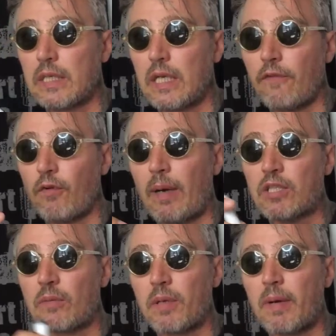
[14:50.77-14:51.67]
If you buy
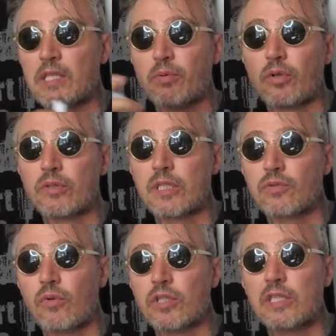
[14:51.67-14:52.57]
something mass produced, it
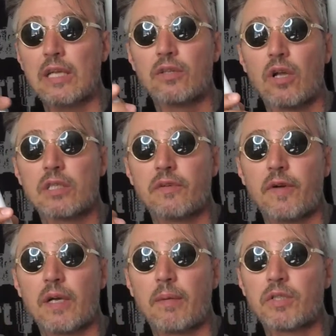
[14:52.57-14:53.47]
costs $10 a
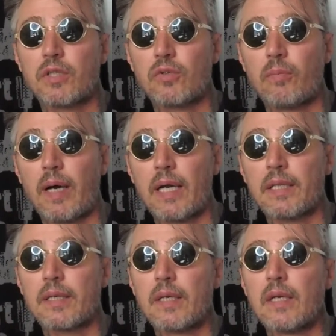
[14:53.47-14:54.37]
fucking machine to buy
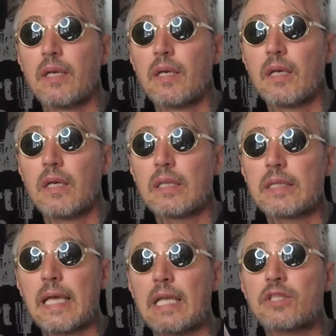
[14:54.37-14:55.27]
it.
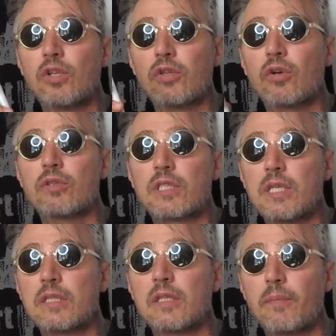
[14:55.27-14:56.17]
That's not
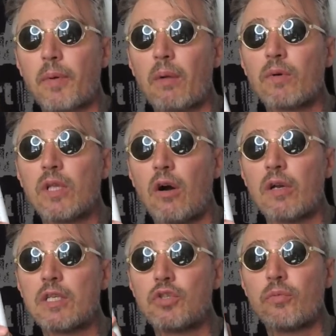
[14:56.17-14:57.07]
consistent. The problem with that
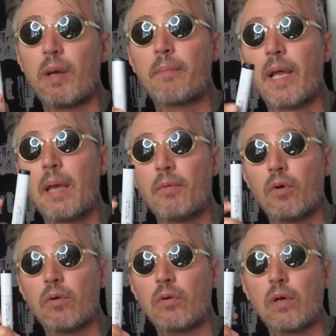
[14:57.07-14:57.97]
one is you may blame
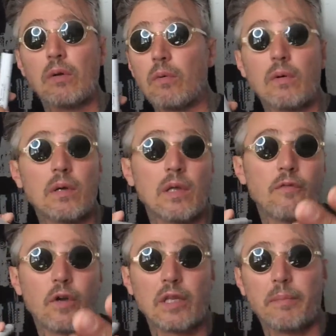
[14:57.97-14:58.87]

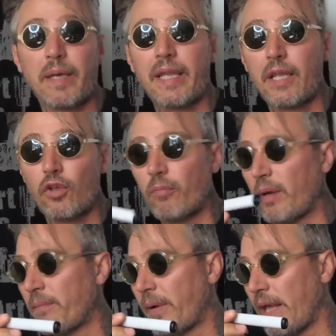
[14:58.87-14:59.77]
if you're in the beginning, you
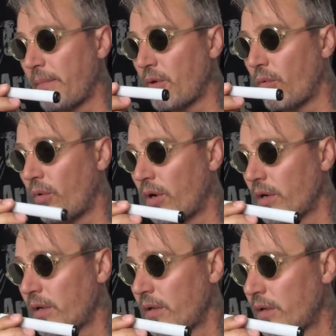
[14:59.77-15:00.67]
may blame your
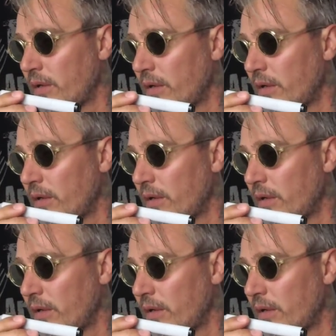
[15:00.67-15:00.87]
work.